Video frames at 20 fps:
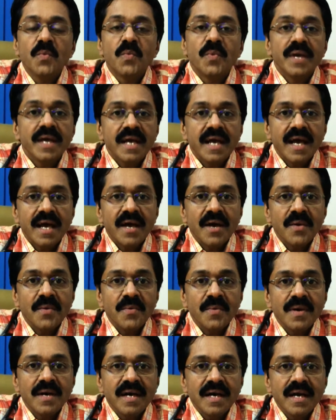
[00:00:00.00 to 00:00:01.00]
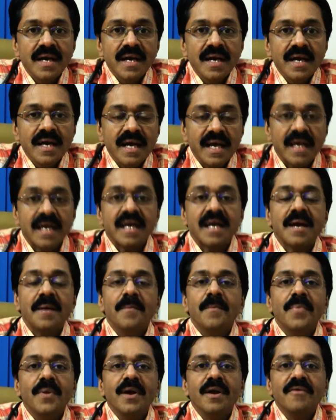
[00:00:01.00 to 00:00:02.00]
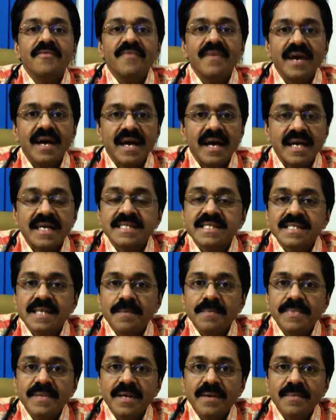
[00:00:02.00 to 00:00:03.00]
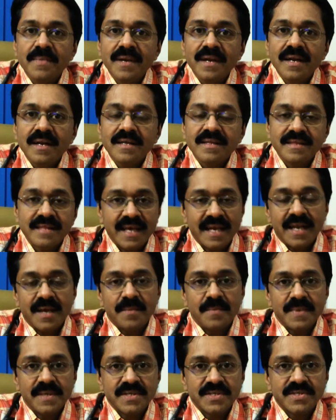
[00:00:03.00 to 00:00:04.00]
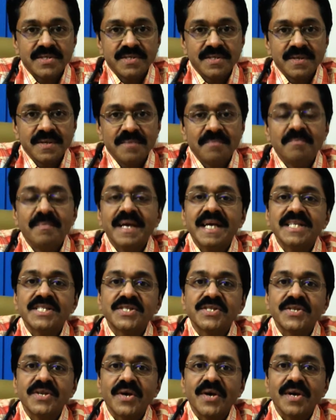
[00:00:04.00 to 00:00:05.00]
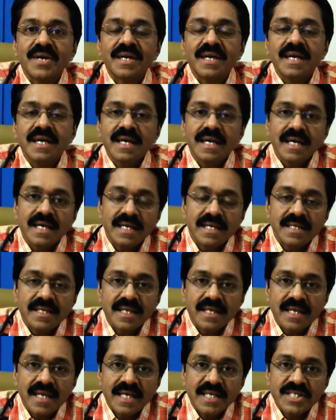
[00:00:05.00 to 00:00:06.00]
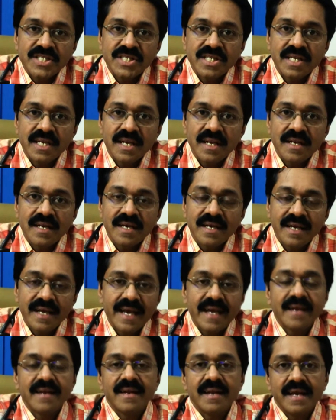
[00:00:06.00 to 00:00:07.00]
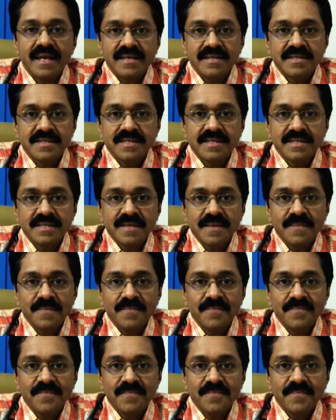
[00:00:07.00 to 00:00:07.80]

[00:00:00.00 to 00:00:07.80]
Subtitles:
we have a couple of acceptable therapies based on international guidelines.